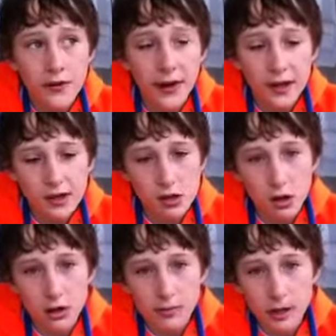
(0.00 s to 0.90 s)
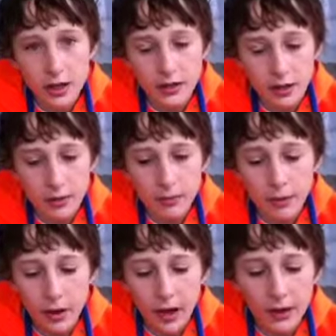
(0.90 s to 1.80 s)
not to call anybody dumb,
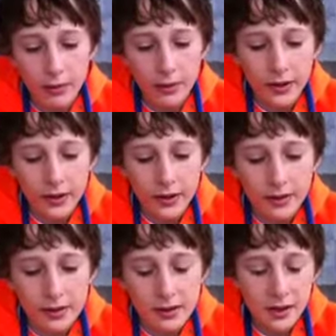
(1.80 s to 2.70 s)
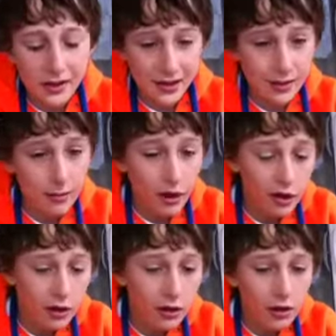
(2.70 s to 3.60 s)
but I don't think it's that
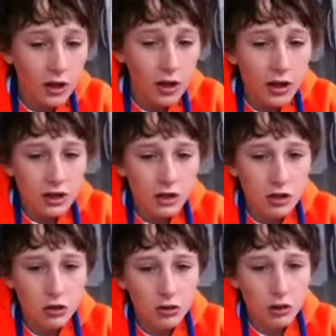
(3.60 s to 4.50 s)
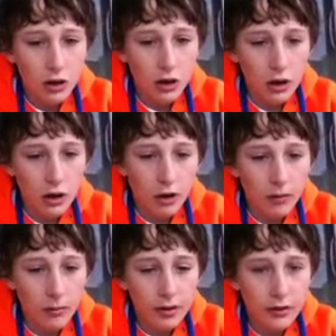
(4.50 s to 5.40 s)
smart to
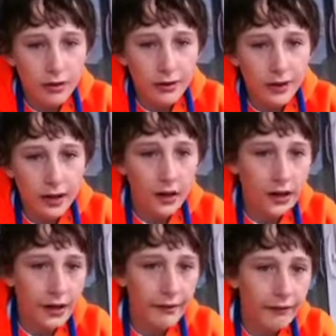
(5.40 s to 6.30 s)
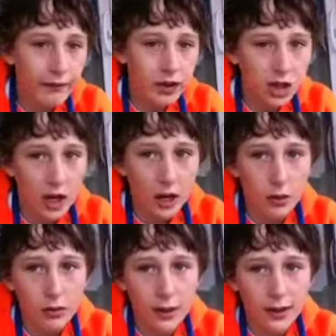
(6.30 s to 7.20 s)
take game fish
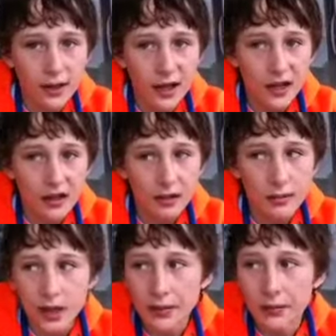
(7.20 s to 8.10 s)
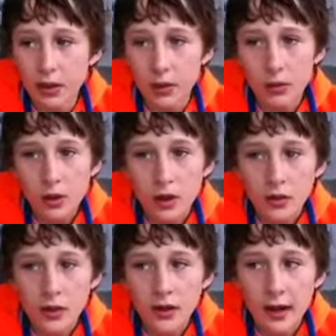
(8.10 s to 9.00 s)
out like that. Even though
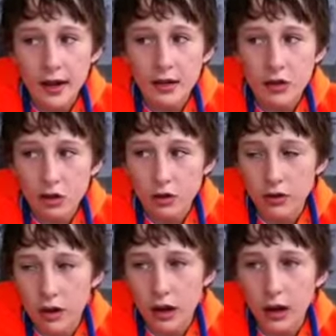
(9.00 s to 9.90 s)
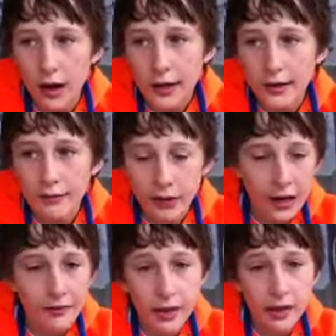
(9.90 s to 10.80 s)
they taste good, I
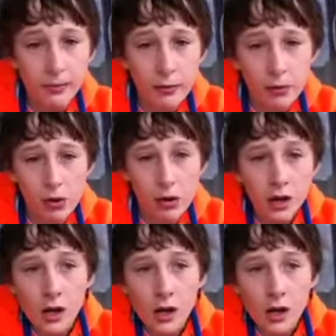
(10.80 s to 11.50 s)
have ate them before.